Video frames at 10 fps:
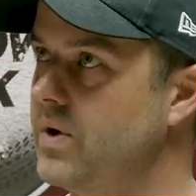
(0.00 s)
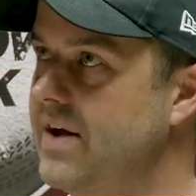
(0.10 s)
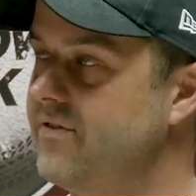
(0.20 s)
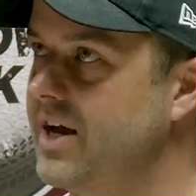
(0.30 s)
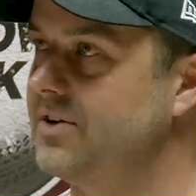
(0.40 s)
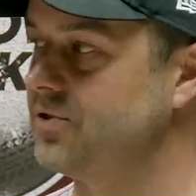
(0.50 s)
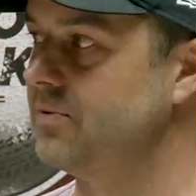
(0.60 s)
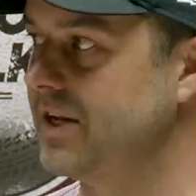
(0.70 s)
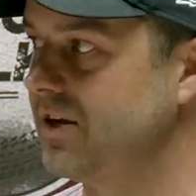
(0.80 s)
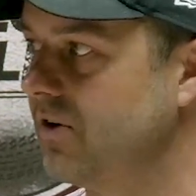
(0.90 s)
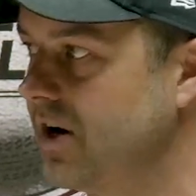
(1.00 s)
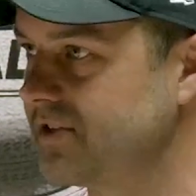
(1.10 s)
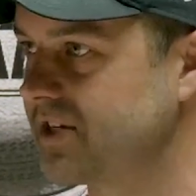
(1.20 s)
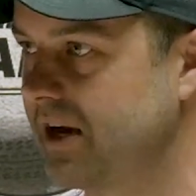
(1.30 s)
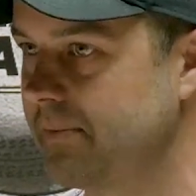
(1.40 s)
We haven't had too many
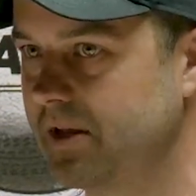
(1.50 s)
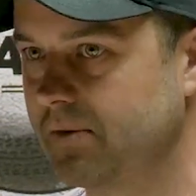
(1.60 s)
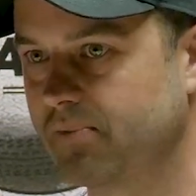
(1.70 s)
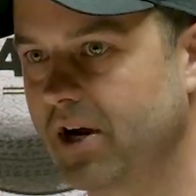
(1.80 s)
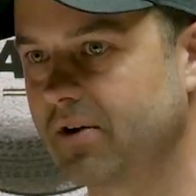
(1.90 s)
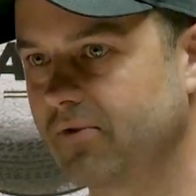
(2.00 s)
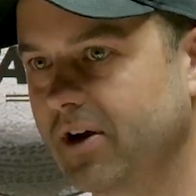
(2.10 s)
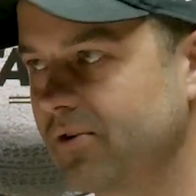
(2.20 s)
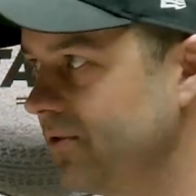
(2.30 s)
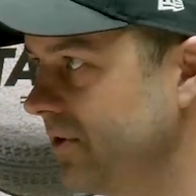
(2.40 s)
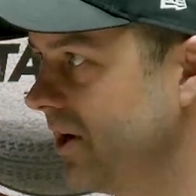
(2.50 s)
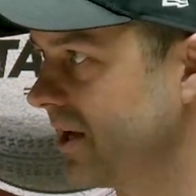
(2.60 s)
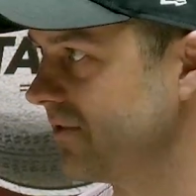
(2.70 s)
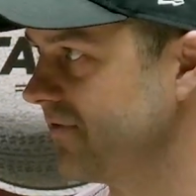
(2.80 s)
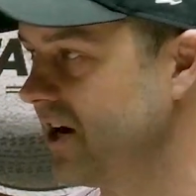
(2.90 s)
guys come in and break a record
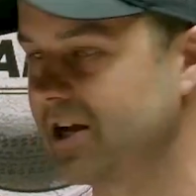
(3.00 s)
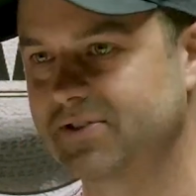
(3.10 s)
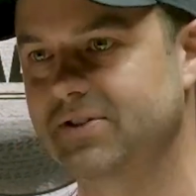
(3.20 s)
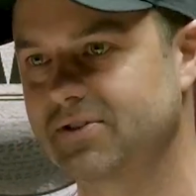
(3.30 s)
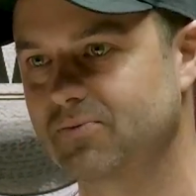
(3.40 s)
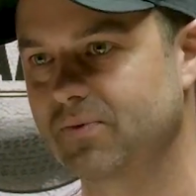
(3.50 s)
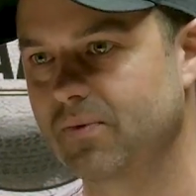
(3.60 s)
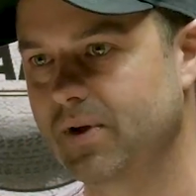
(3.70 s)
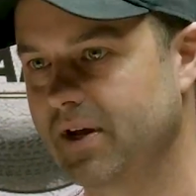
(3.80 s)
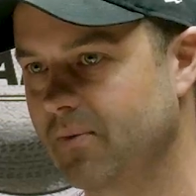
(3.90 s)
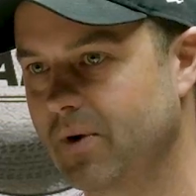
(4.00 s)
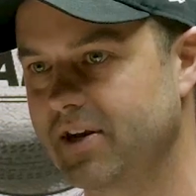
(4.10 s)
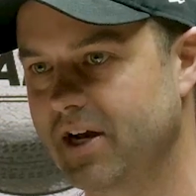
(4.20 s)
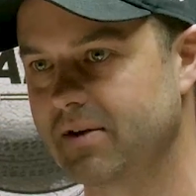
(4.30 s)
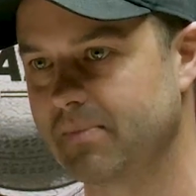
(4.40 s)
like the fastest
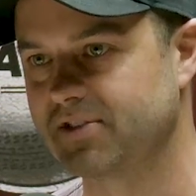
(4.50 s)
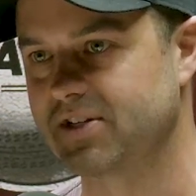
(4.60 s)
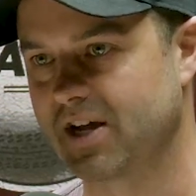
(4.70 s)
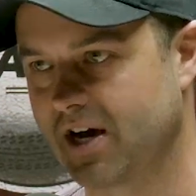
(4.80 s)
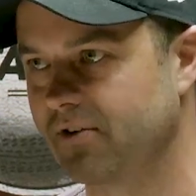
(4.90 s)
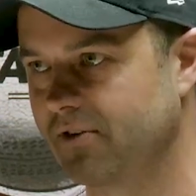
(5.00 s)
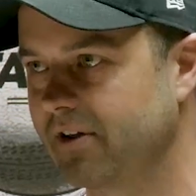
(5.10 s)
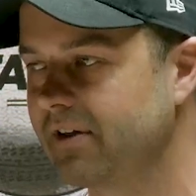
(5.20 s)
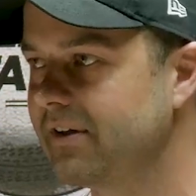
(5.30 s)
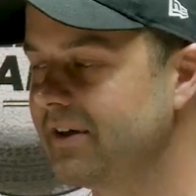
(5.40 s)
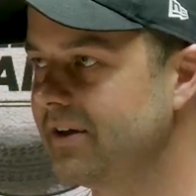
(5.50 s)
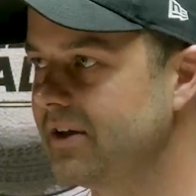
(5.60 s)
one-day domestic 100